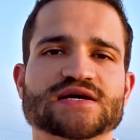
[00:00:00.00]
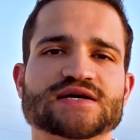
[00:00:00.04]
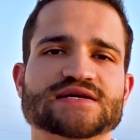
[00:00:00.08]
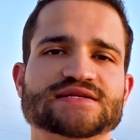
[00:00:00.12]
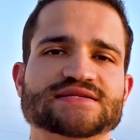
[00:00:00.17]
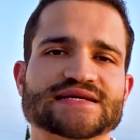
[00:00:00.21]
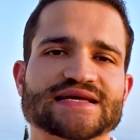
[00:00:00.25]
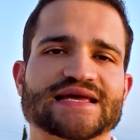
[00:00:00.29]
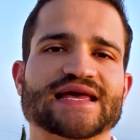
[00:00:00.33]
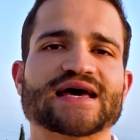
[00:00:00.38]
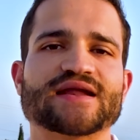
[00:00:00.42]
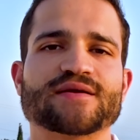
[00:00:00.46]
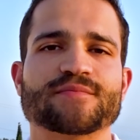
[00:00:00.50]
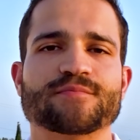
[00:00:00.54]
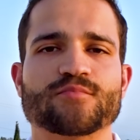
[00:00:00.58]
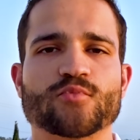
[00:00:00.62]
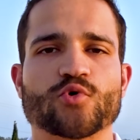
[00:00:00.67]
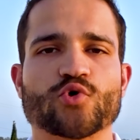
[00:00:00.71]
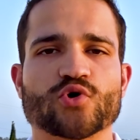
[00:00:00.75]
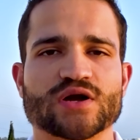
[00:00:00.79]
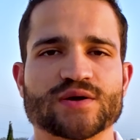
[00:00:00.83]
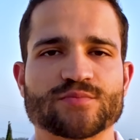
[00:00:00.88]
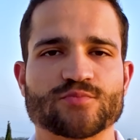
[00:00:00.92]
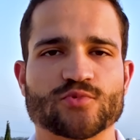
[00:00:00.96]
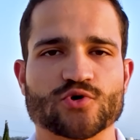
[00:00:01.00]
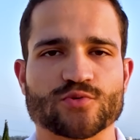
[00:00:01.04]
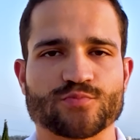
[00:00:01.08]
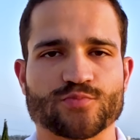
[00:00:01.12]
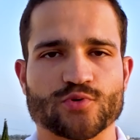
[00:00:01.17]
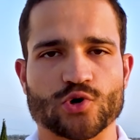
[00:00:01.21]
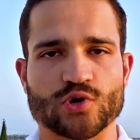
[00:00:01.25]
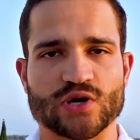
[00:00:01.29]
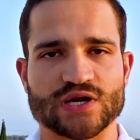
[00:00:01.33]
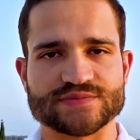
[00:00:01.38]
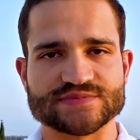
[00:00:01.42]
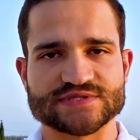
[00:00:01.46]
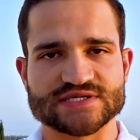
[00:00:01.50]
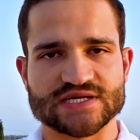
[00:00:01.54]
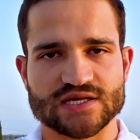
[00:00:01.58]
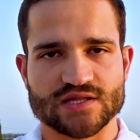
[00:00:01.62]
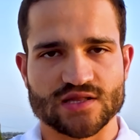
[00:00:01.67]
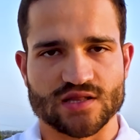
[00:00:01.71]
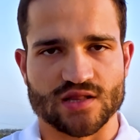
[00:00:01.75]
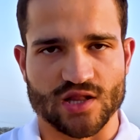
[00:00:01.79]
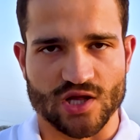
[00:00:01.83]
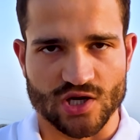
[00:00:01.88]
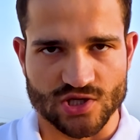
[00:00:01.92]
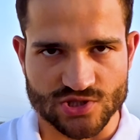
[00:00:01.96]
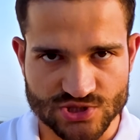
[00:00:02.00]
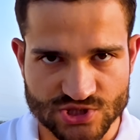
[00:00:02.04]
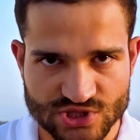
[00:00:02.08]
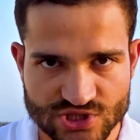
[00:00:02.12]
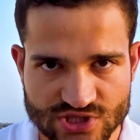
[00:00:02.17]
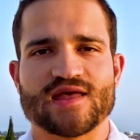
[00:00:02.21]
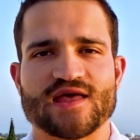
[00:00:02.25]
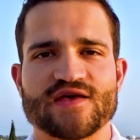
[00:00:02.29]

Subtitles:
to get more and more programs launched.